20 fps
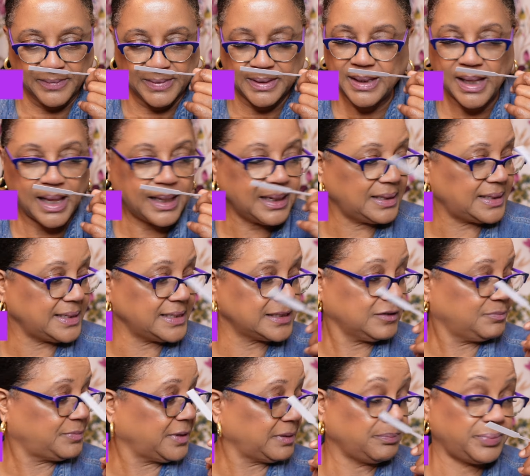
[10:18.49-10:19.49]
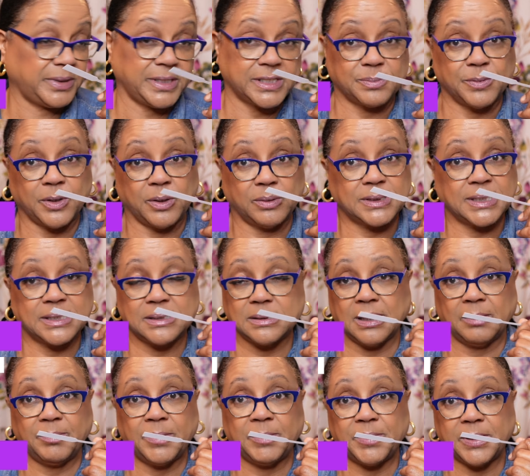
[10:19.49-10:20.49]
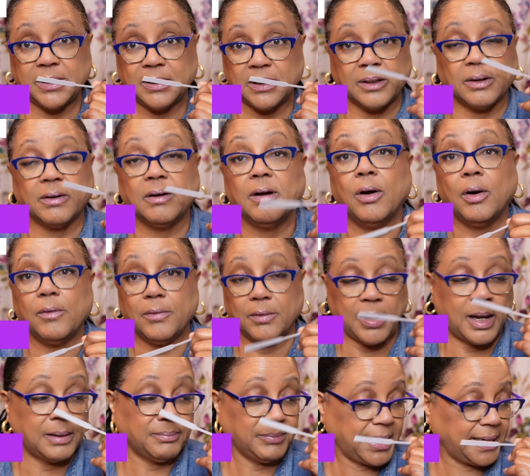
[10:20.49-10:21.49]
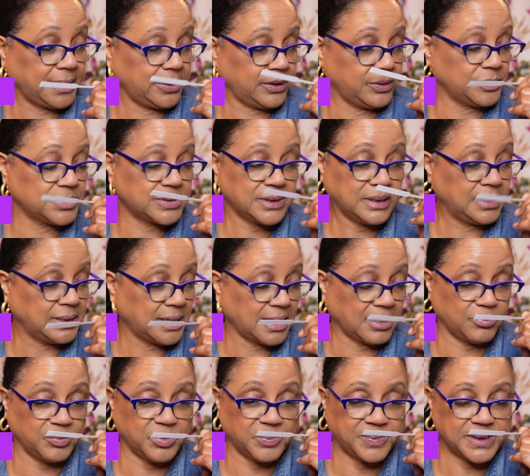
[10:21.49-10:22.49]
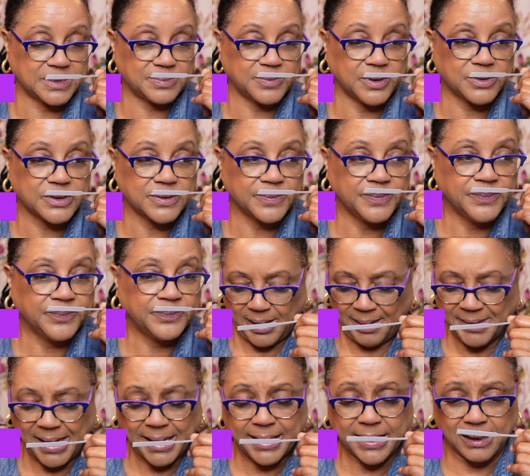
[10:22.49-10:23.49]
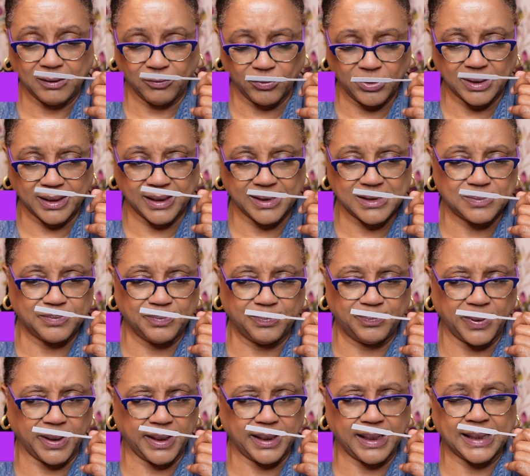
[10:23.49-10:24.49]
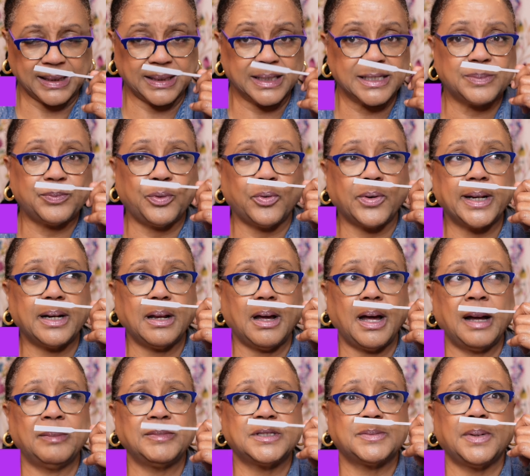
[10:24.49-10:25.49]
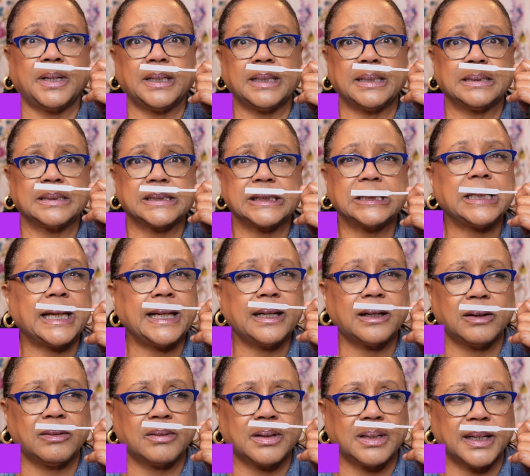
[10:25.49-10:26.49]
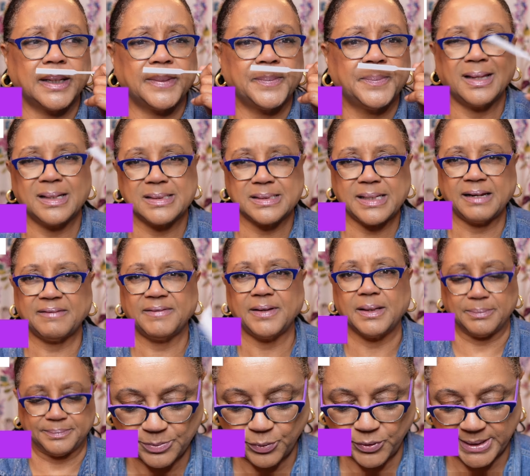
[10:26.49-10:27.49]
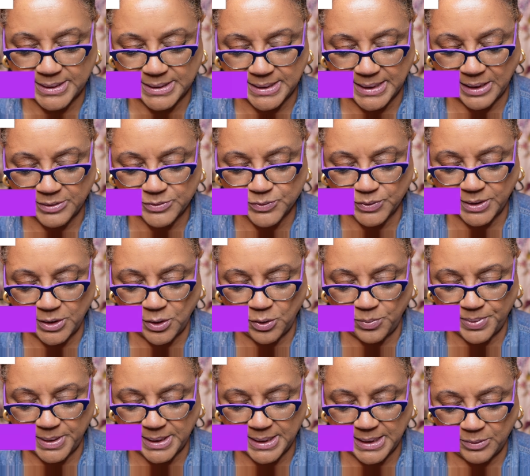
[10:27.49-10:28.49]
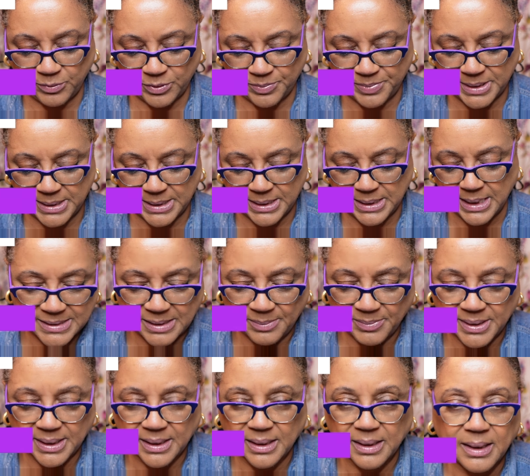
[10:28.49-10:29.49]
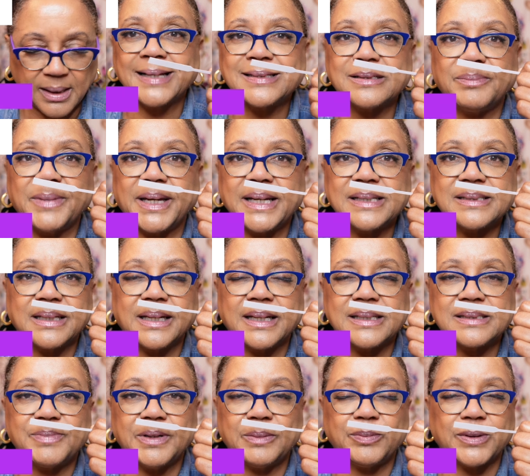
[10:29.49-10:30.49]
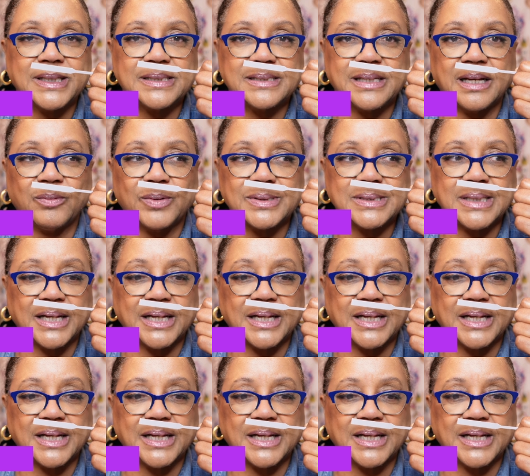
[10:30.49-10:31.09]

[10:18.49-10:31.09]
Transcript: None of these have been beast modes. Let me be clear. On my nose, none of them are beast modes. I'm not getting rid of this, but at this point, I'm smelling slight coconut. That's kind of it. Disappointing. I was really hoping that it would be something as amazing as people had said it was